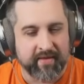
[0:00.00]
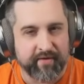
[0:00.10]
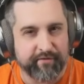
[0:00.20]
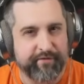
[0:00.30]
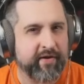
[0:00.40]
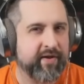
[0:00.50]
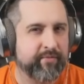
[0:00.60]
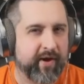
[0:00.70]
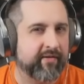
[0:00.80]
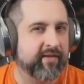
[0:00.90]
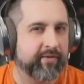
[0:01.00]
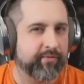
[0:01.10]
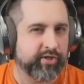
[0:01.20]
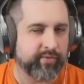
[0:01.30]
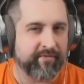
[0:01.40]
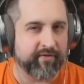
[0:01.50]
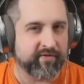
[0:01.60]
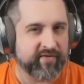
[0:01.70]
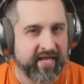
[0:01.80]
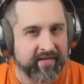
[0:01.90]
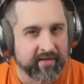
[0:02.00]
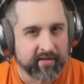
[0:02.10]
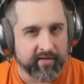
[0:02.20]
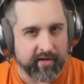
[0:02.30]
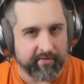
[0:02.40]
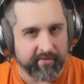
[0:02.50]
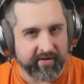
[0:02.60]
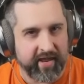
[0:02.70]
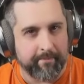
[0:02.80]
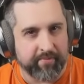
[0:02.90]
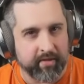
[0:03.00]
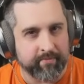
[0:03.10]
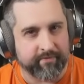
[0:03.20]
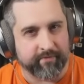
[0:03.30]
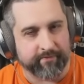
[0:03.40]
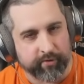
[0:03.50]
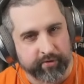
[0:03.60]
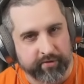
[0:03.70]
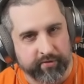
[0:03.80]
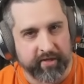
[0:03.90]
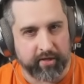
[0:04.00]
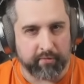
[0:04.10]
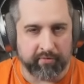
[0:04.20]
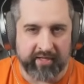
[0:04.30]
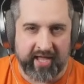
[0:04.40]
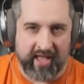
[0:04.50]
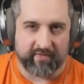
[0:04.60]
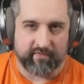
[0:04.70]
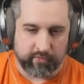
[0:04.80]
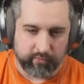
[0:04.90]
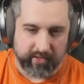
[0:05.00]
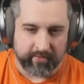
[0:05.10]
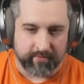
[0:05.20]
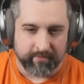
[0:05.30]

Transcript: Very rarely would you ever take an emblem of a vertical that you only had 2 in.